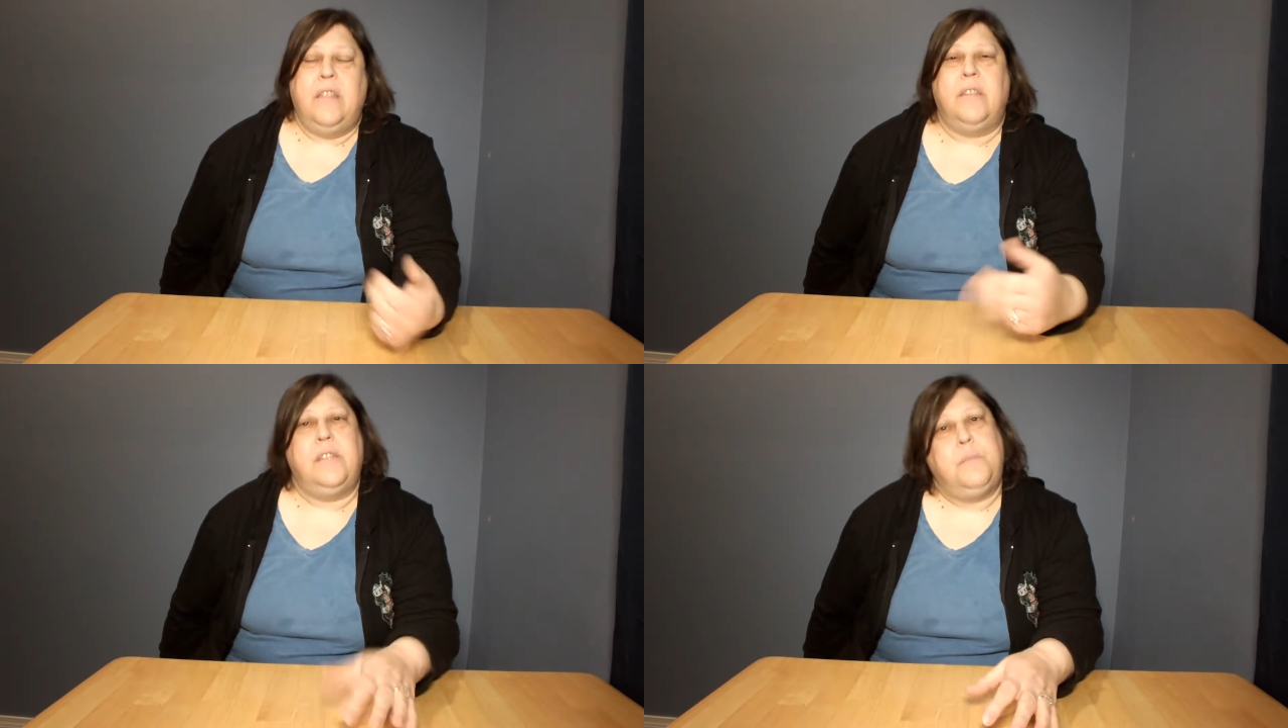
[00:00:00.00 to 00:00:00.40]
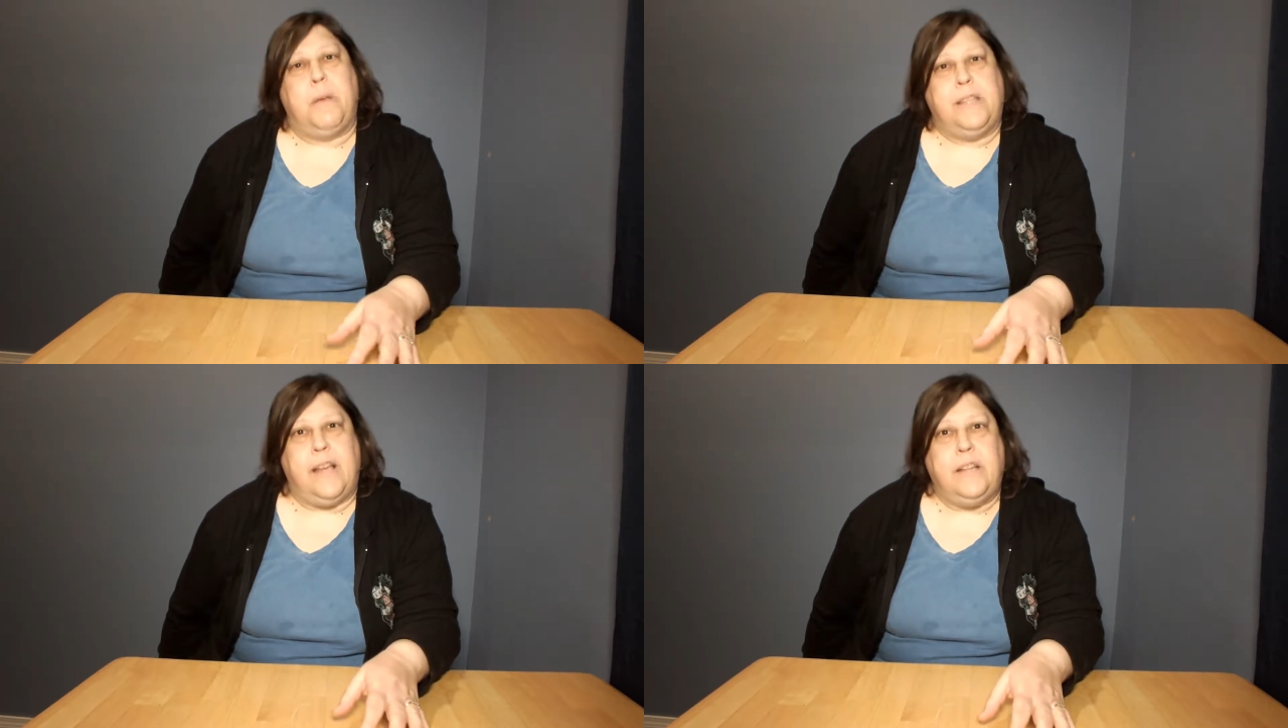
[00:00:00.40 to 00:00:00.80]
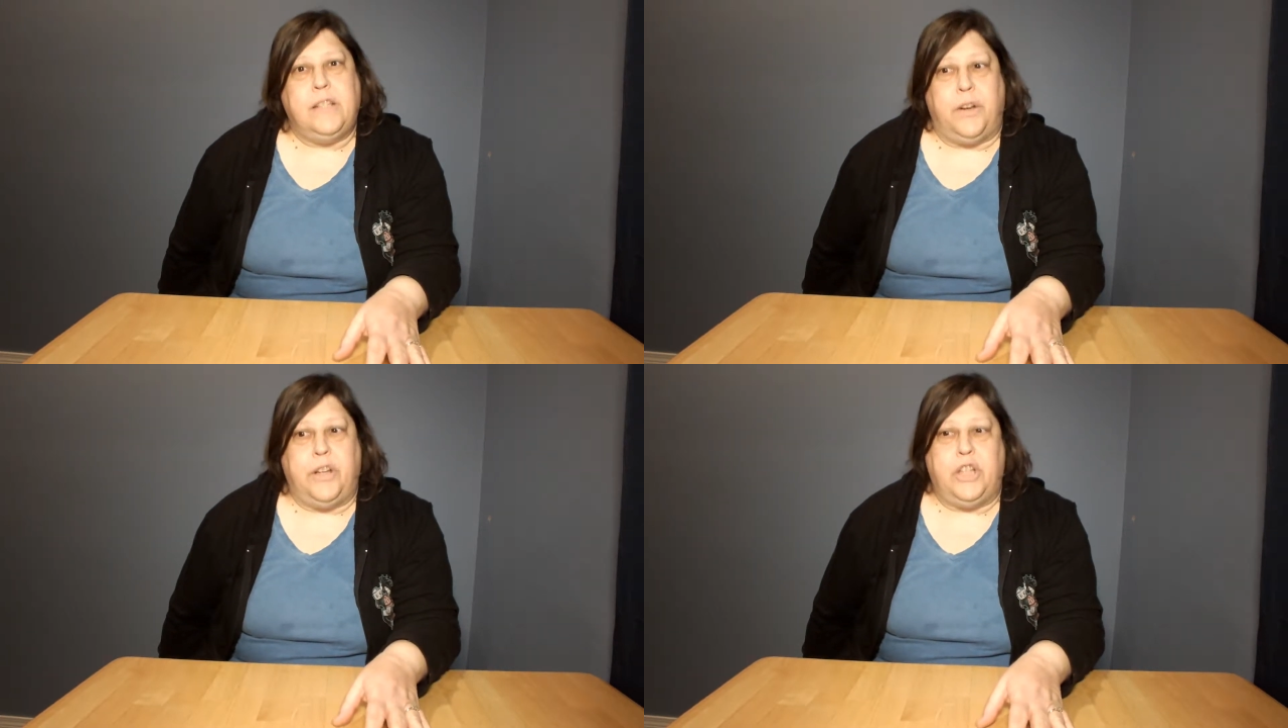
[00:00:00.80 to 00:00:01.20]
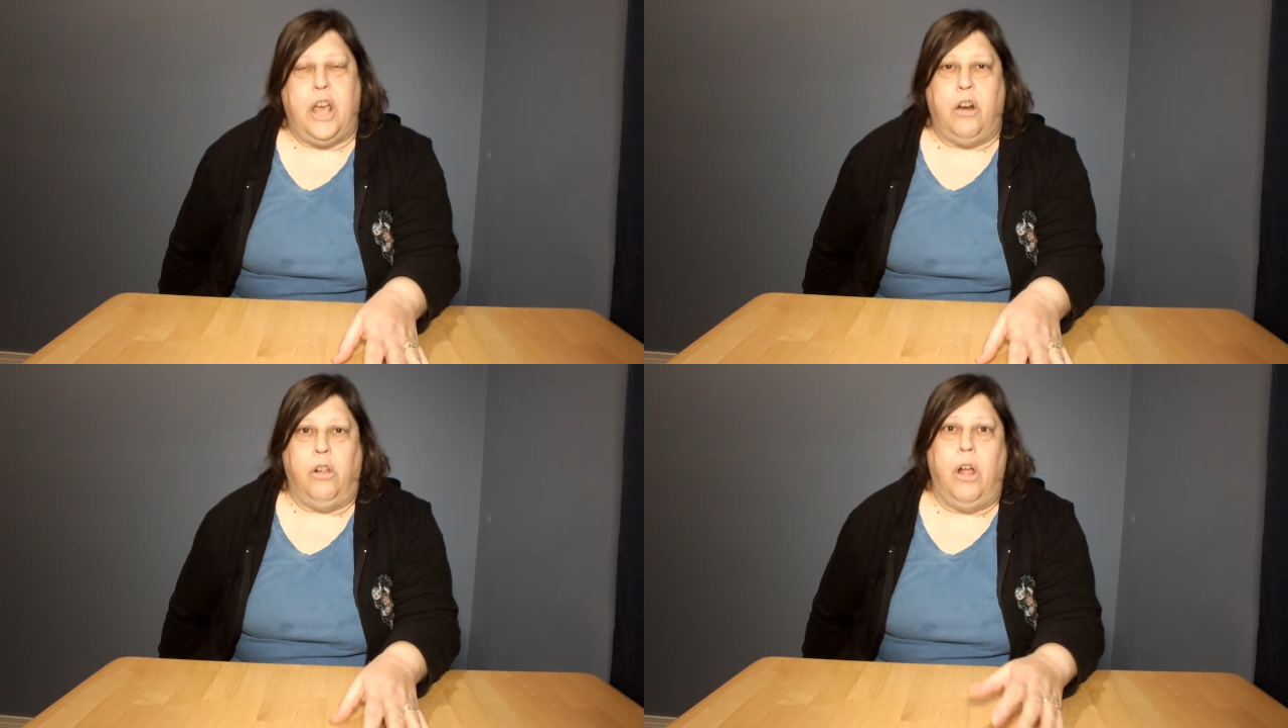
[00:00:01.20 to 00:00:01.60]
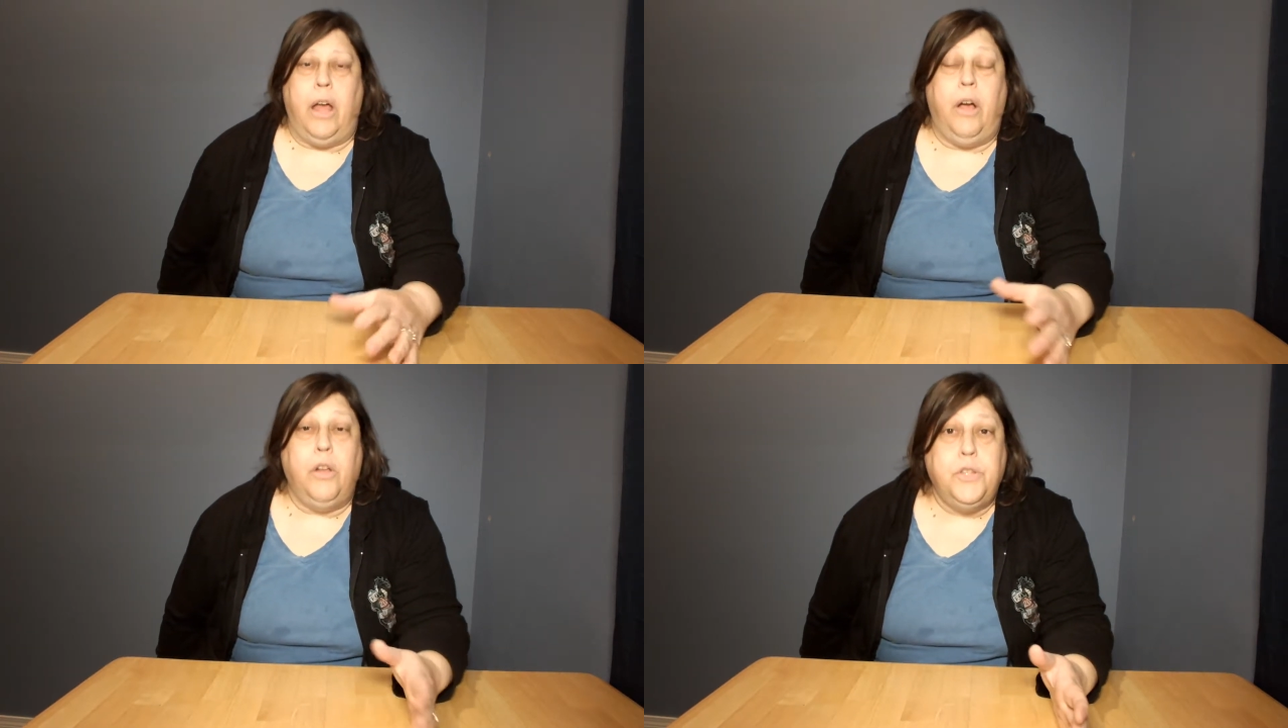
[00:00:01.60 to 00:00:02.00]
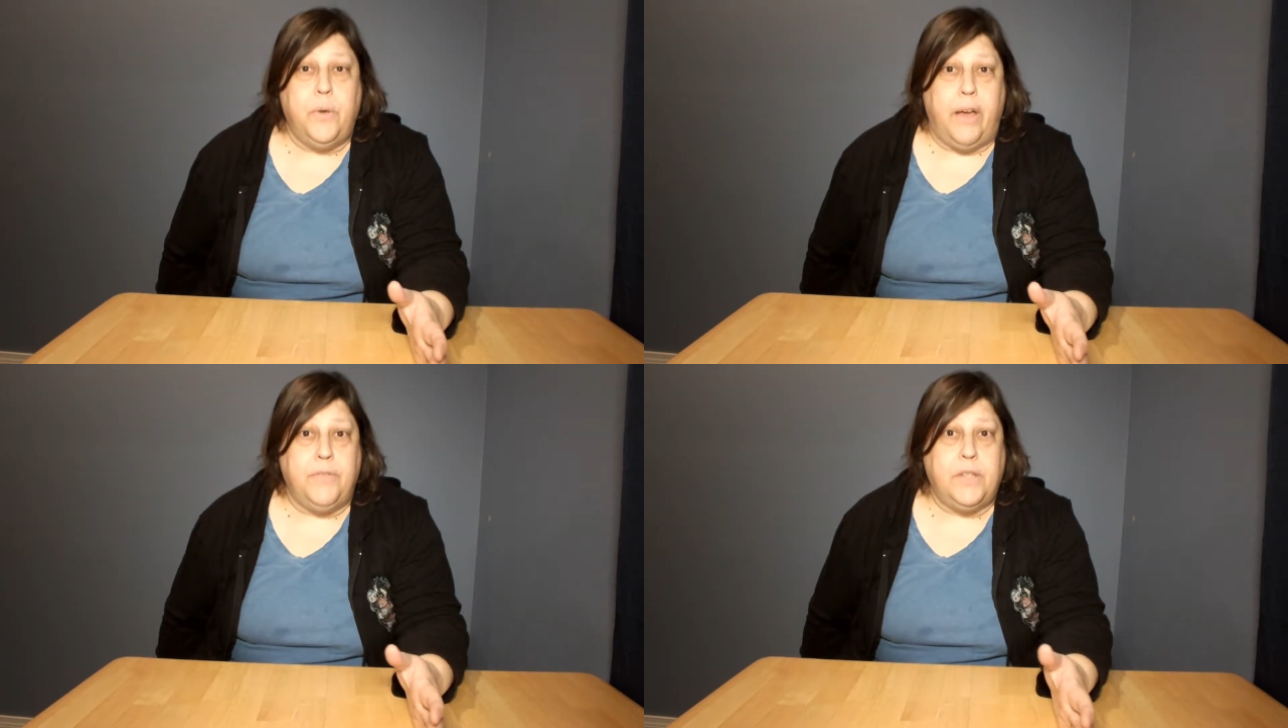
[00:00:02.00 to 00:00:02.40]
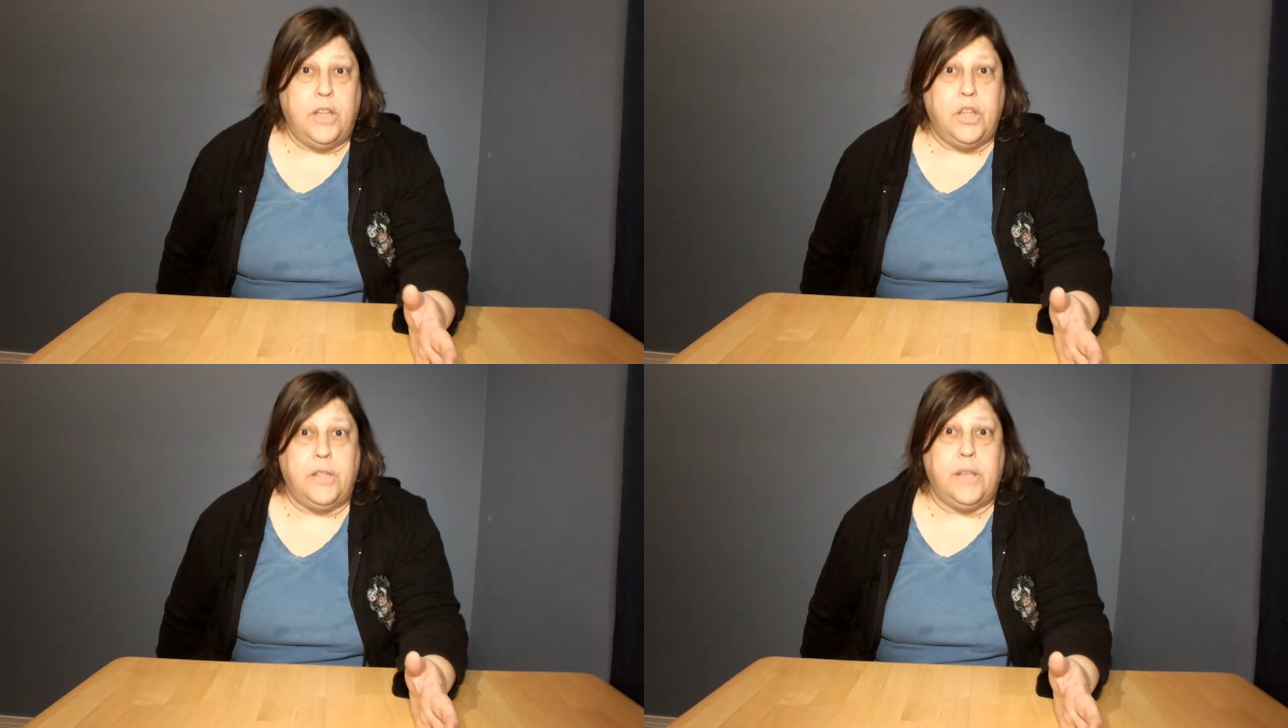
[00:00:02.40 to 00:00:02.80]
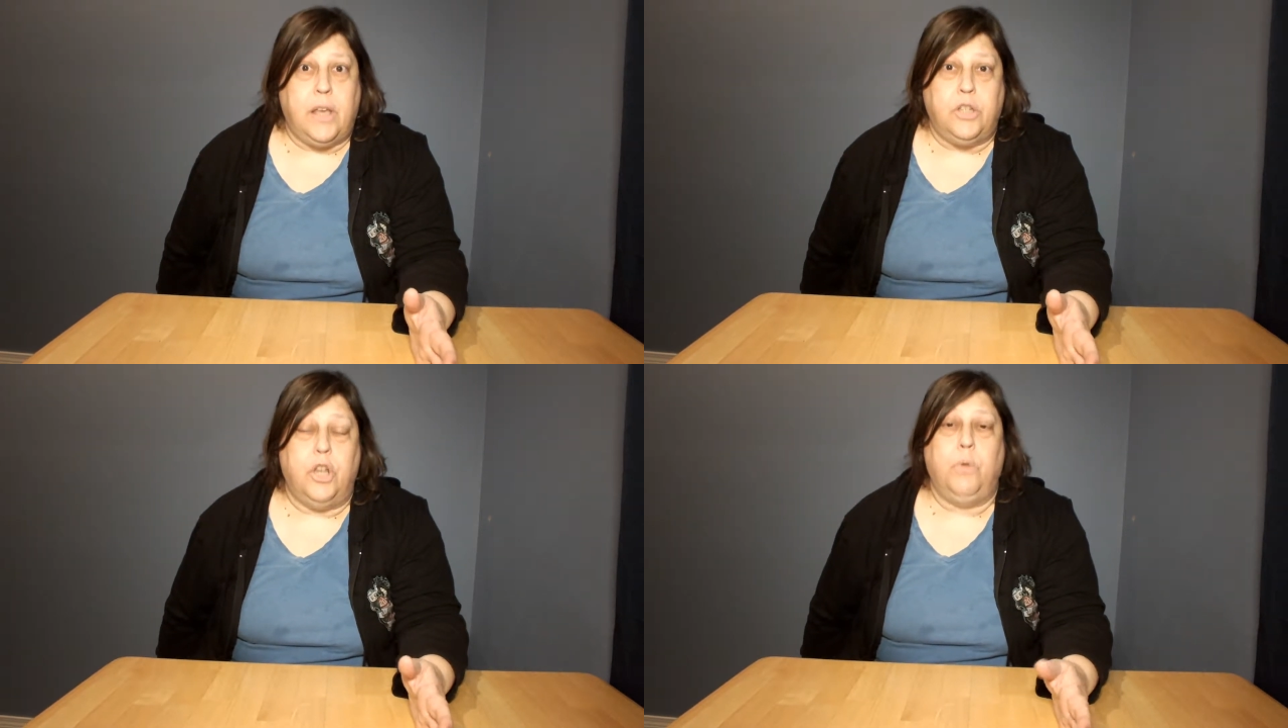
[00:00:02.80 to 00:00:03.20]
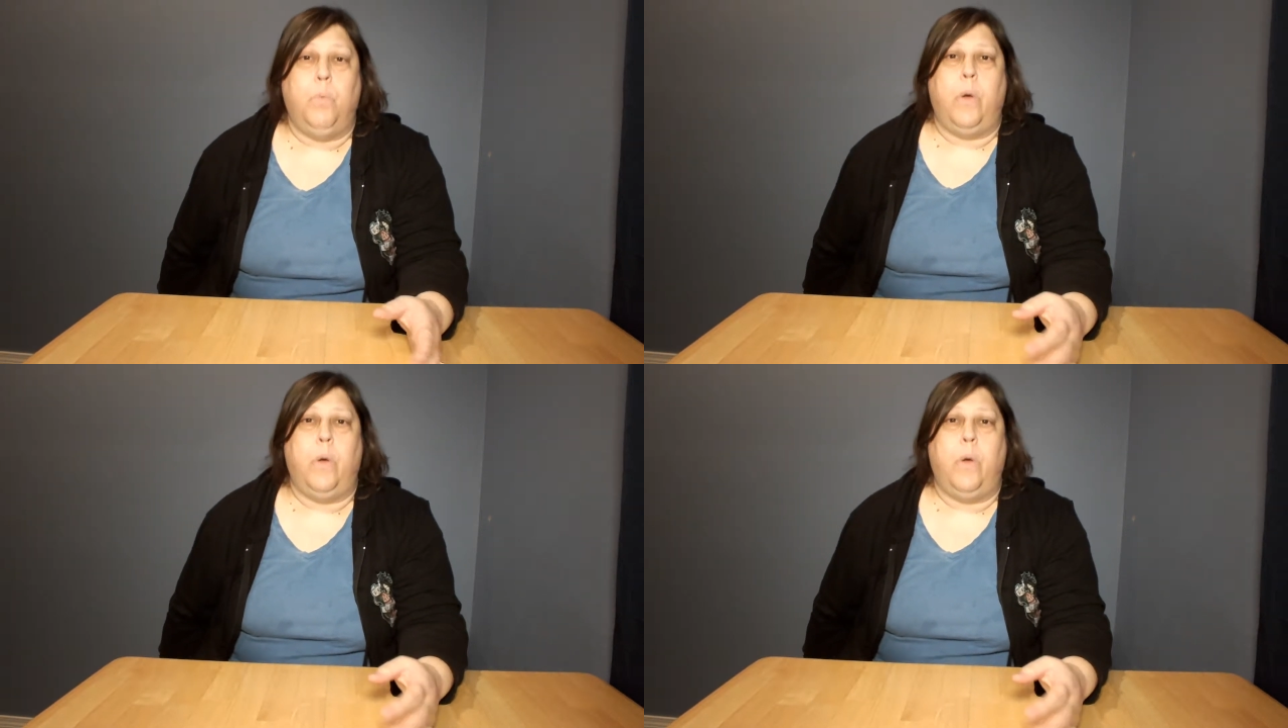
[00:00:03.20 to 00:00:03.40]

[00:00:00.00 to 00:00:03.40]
This is my secondary channel. I also have CJ's Kitchen,